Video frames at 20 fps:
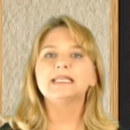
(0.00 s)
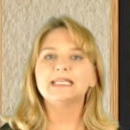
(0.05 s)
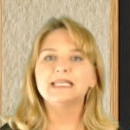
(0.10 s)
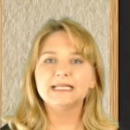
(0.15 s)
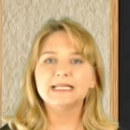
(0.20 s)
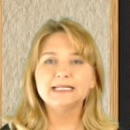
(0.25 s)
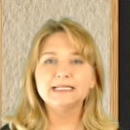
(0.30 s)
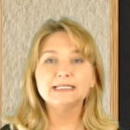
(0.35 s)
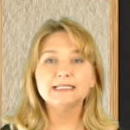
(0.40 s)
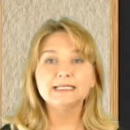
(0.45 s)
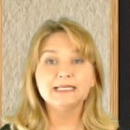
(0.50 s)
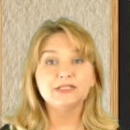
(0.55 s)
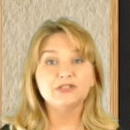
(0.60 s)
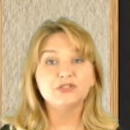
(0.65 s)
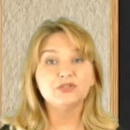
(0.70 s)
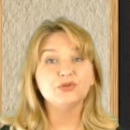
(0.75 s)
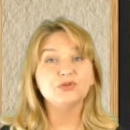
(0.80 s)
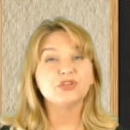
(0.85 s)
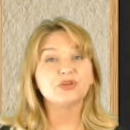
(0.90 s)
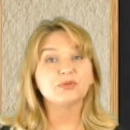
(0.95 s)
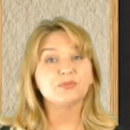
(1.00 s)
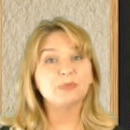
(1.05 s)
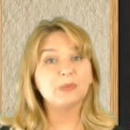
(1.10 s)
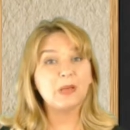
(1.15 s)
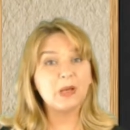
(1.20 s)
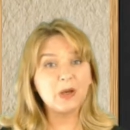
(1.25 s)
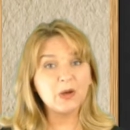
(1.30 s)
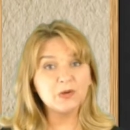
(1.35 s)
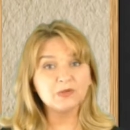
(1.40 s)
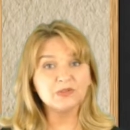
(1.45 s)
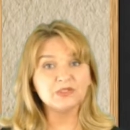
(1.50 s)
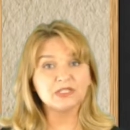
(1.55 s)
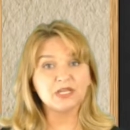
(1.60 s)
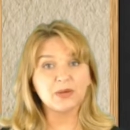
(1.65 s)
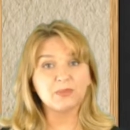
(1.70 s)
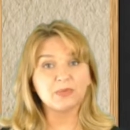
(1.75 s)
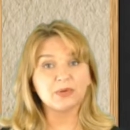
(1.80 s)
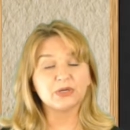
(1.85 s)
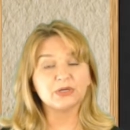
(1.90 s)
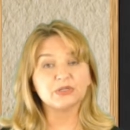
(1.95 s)
The kids need to compose
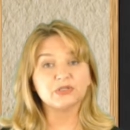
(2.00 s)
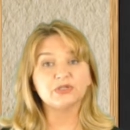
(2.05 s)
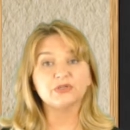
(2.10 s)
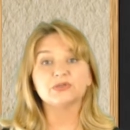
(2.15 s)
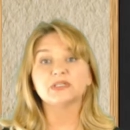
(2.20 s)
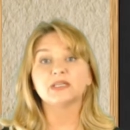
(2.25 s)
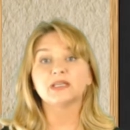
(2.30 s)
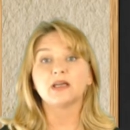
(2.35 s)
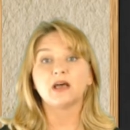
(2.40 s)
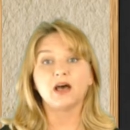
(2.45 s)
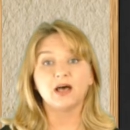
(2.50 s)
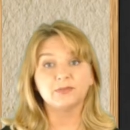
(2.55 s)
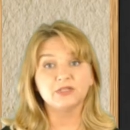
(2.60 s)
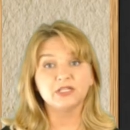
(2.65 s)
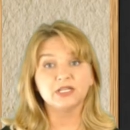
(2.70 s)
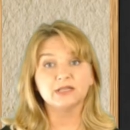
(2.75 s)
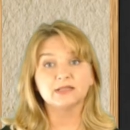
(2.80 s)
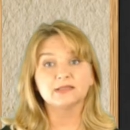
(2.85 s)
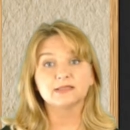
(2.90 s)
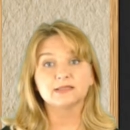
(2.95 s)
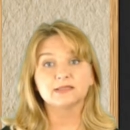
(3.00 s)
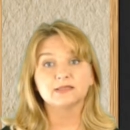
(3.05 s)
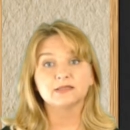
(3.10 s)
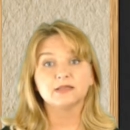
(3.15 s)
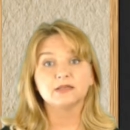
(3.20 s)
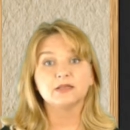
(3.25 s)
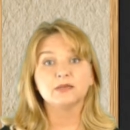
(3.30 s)
numbers using objects,